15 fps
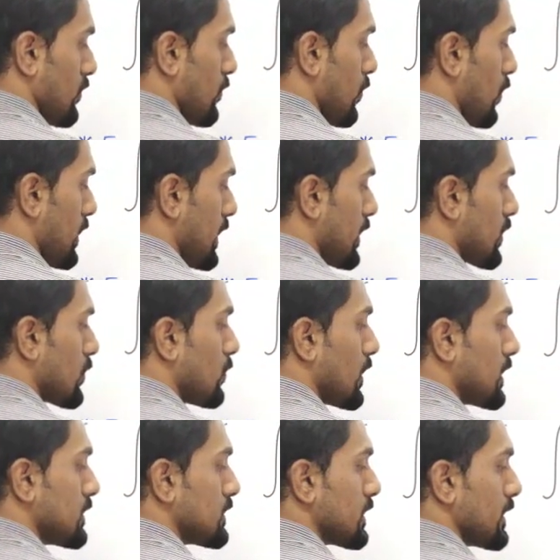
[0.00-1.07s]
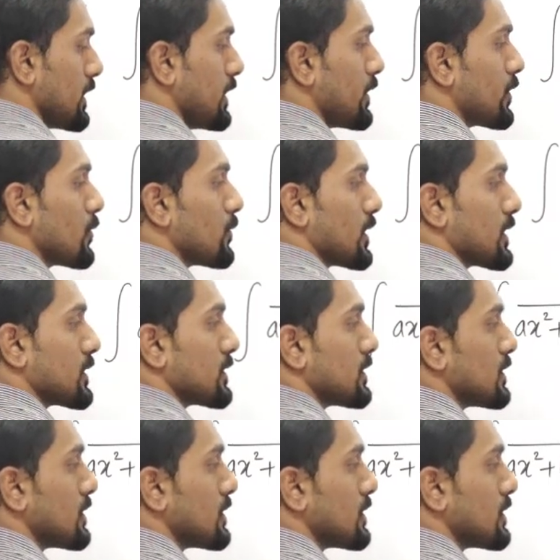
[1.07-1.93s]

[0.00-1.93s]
4 into 1 into 1,